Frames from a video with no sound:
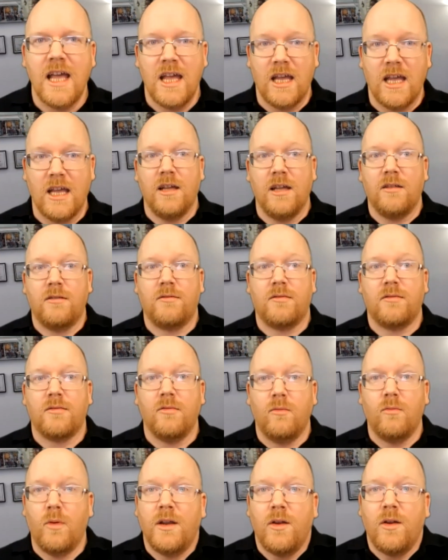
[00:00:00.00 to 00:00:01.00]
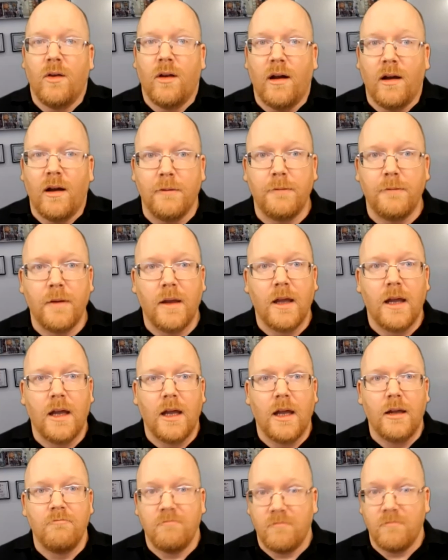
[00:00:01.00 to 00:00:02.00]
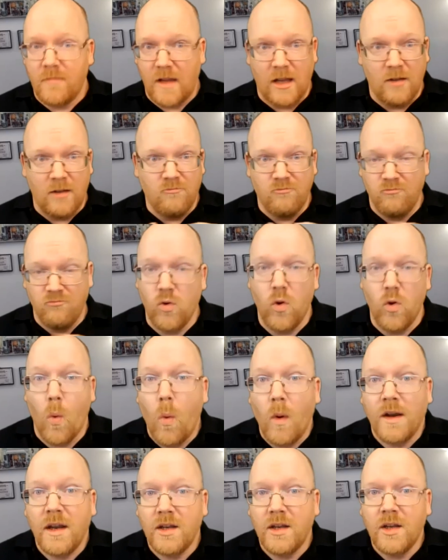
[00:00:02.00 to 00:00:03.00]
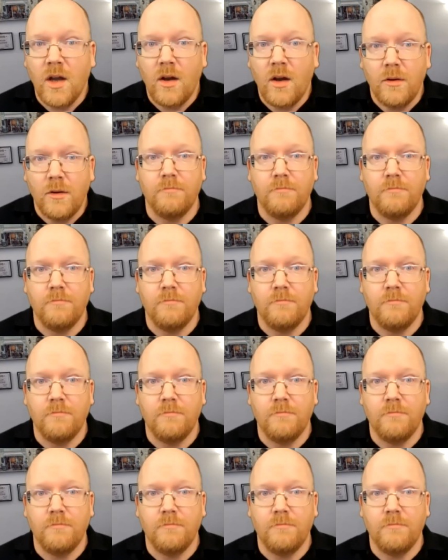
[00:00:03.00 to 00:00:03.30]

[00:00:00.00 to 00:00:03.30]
is ruining your life and you want it gone.